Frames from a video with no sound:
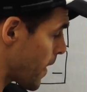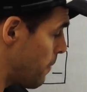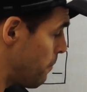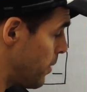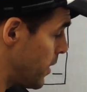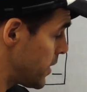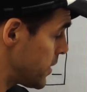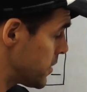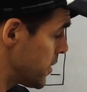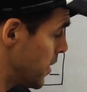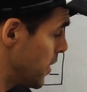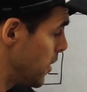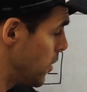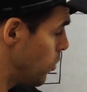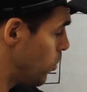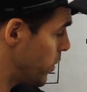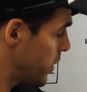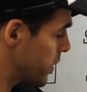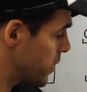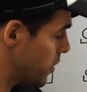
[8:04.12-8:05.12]
But
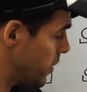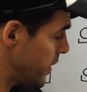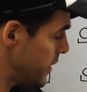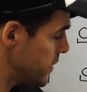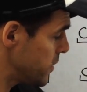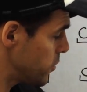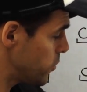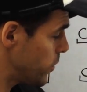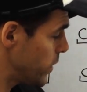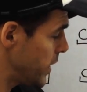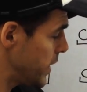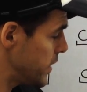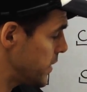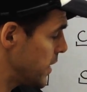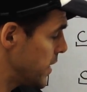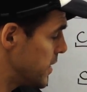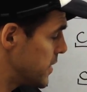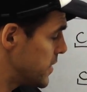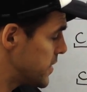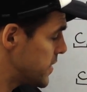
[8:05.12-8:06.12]
we're going to read
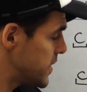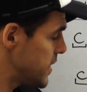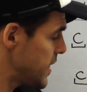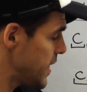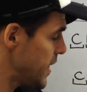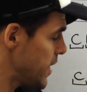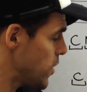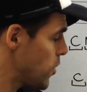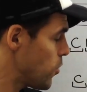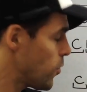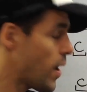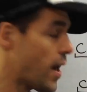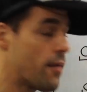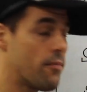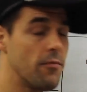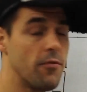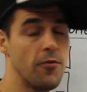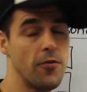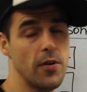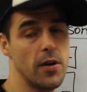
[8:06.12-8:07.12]

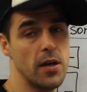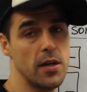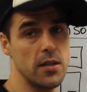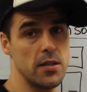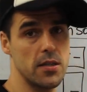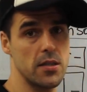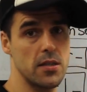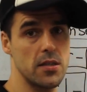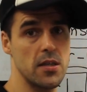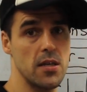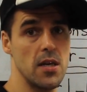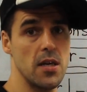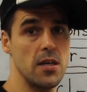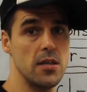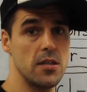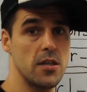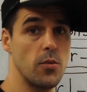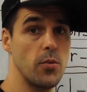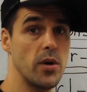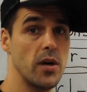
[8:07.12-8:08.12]
CUM first.
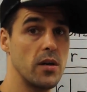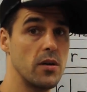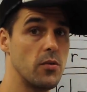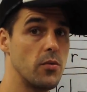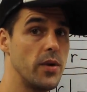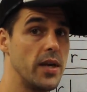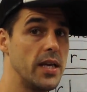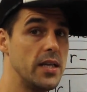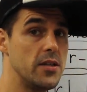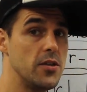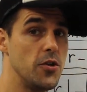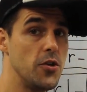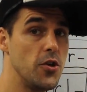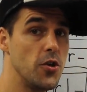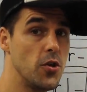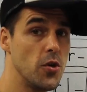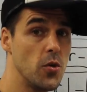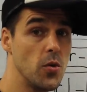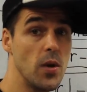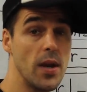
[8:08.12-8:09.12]
So we're going to read the
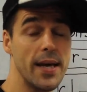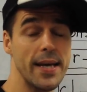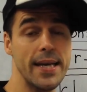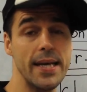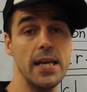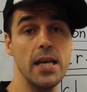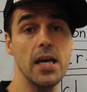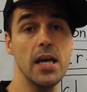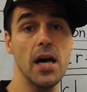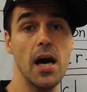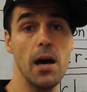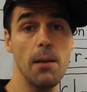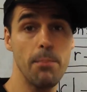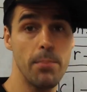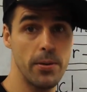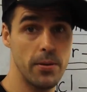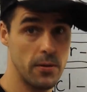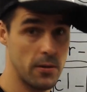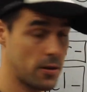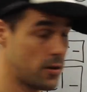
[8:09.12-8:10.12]
U like in cup,
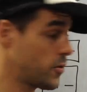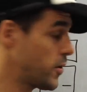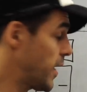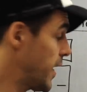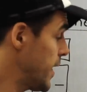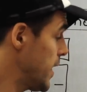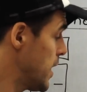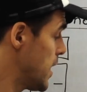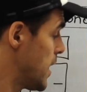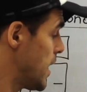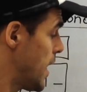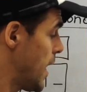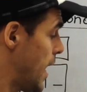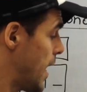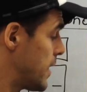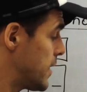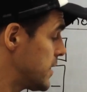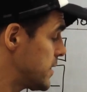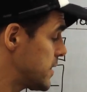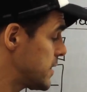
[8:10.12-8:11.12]
okay?
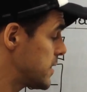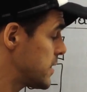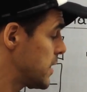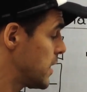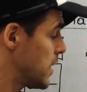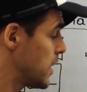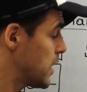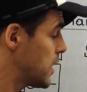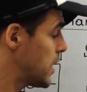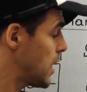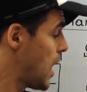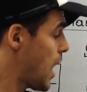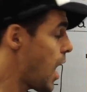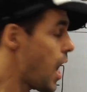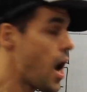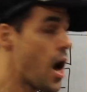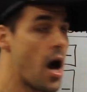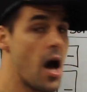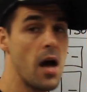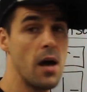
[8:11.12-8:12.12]
And this is
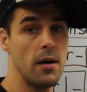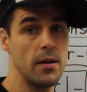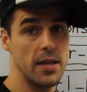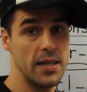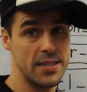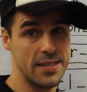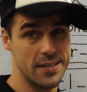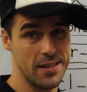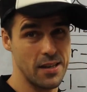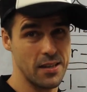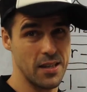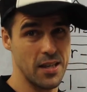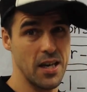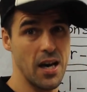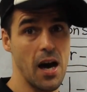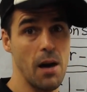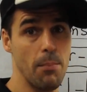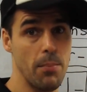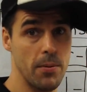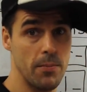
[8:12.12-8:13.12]
ka. It's not
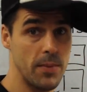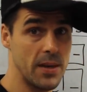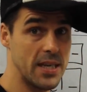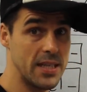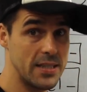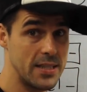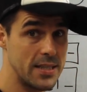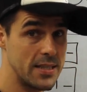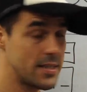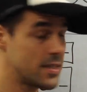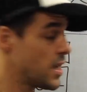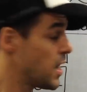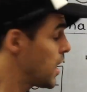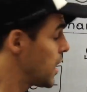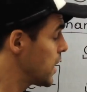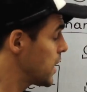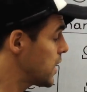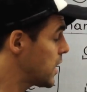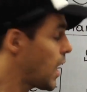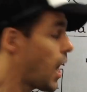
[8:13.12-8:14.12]
cup, but it is
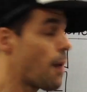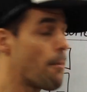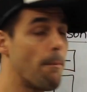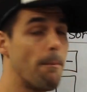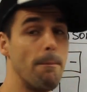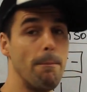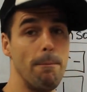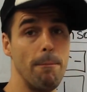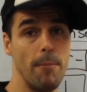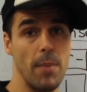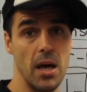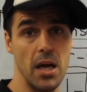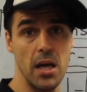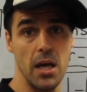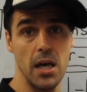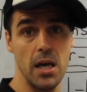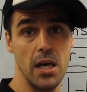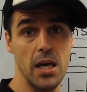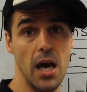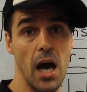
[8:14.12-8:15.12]
come,
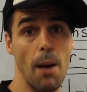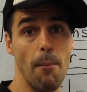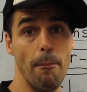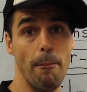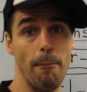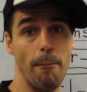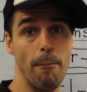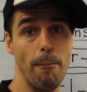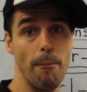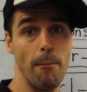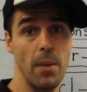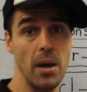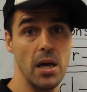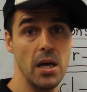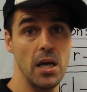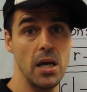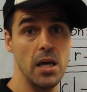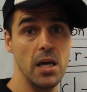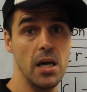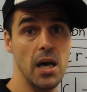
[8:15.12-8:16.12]
come,
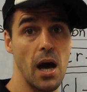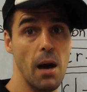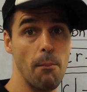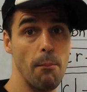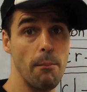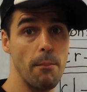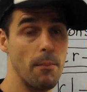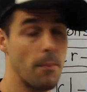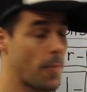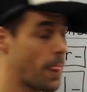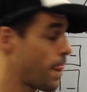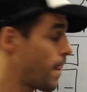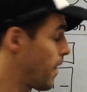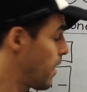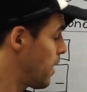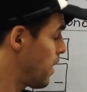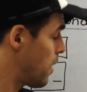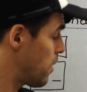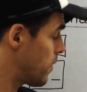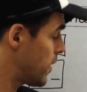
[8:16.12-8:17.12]
come.
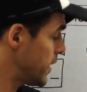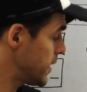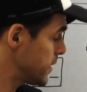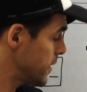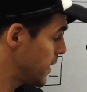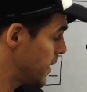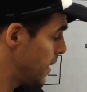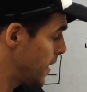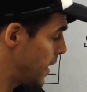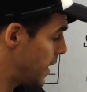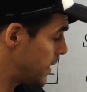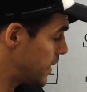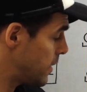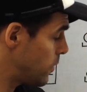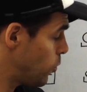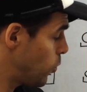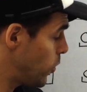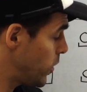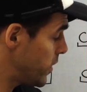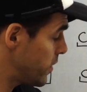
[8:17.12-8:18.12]
Alright? And
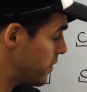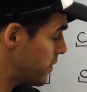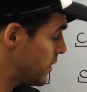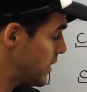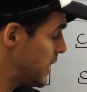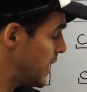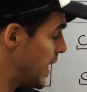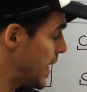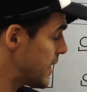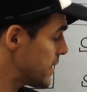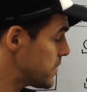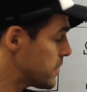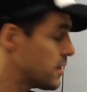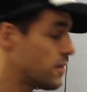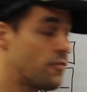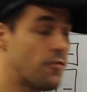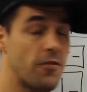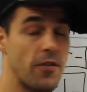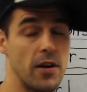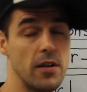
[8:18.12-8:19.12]
then with the S
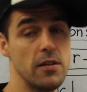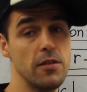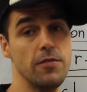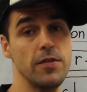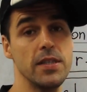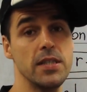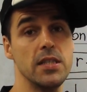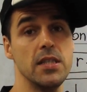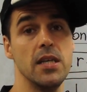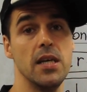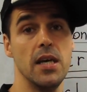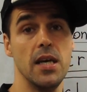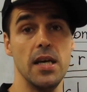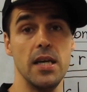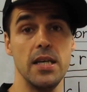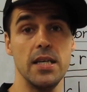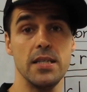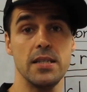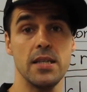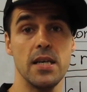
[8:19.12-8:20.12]
in front of it,
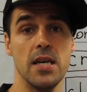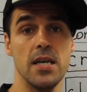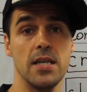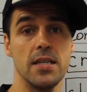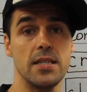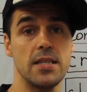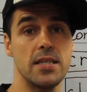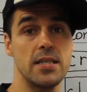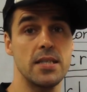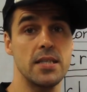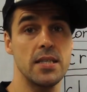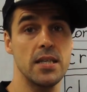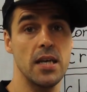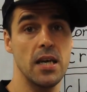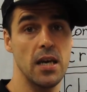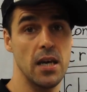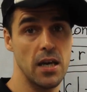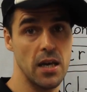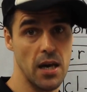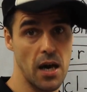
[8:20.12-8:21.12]
it is
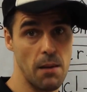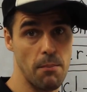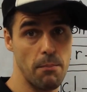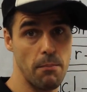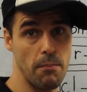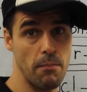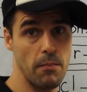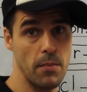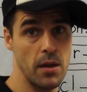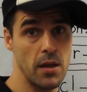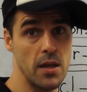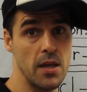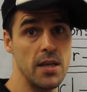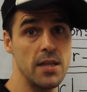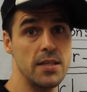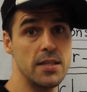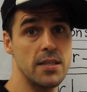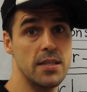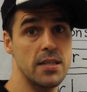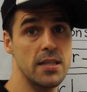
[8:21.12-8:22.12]
scum,
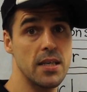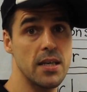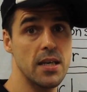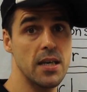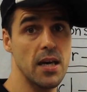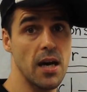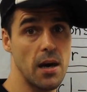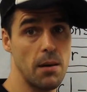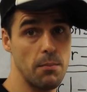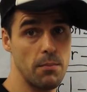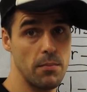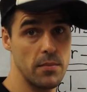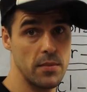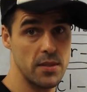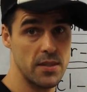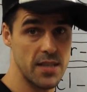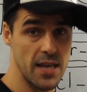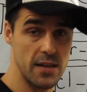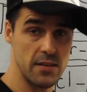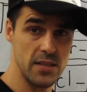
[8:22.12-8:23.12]
scum.
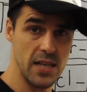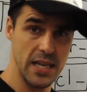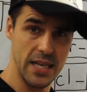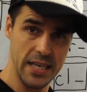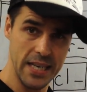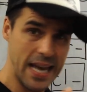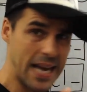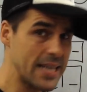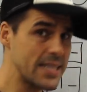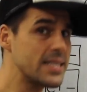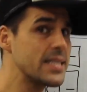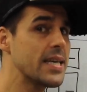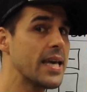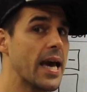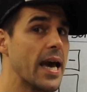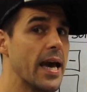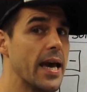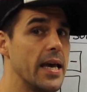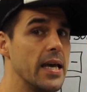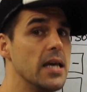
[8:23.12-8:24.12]
It sounds like an
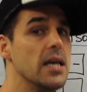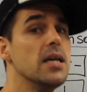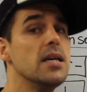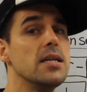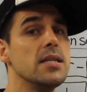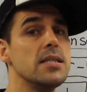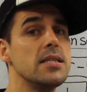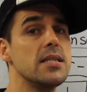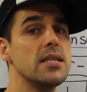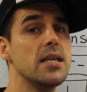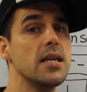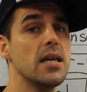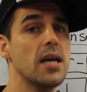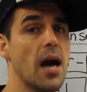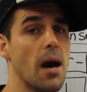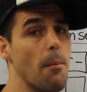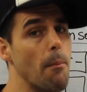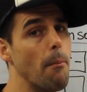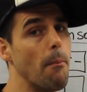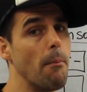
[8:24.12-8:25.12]
SK.
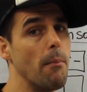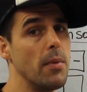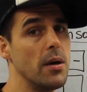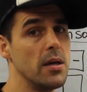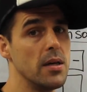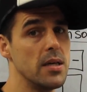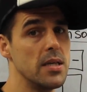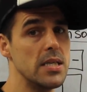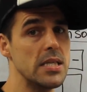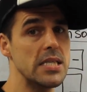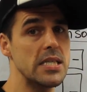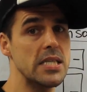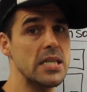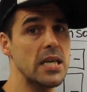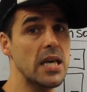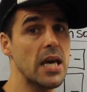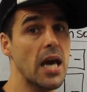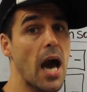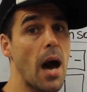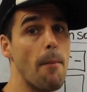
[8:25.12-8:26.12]
Scum,
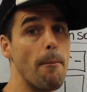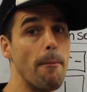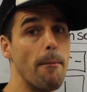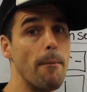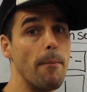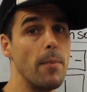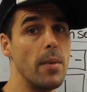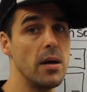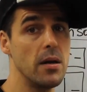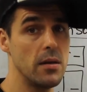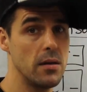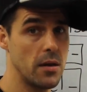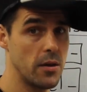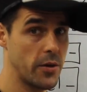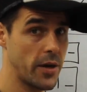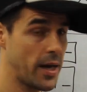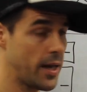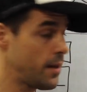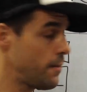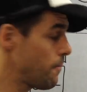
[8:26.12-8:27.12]
scum.
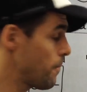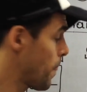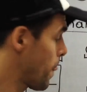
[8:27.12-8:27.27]
Okay?